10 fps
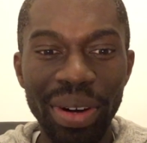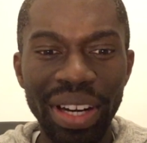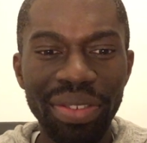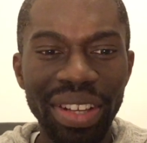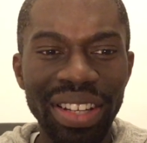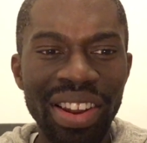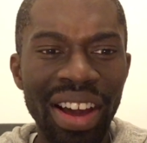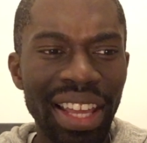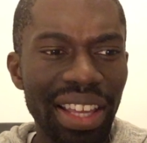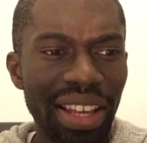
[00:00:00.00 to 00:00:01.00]
And I think
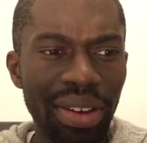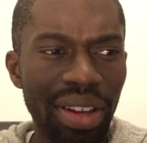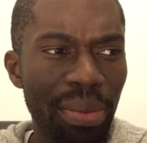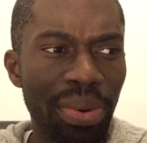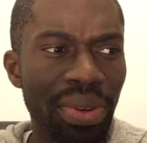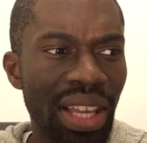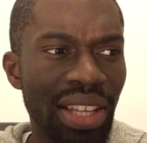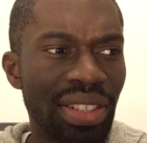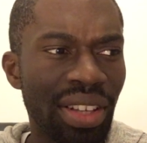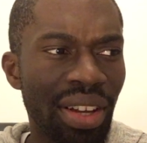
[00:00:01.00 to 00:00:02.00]
Nike a couple of
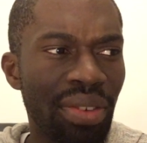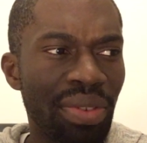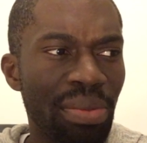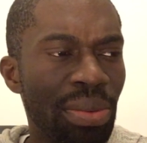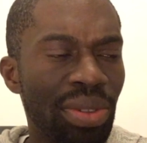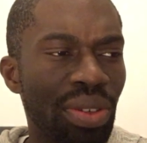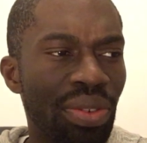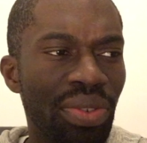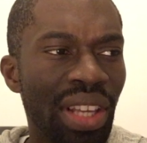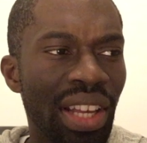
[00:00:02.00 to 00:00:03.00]
years ago, I think maybe 2 or
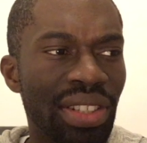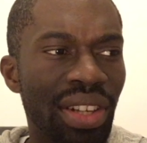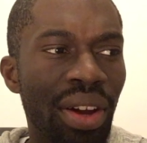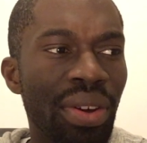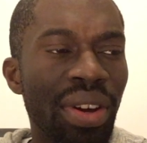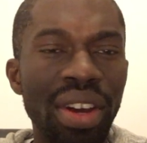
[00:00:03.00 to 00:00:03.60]
3 years ago,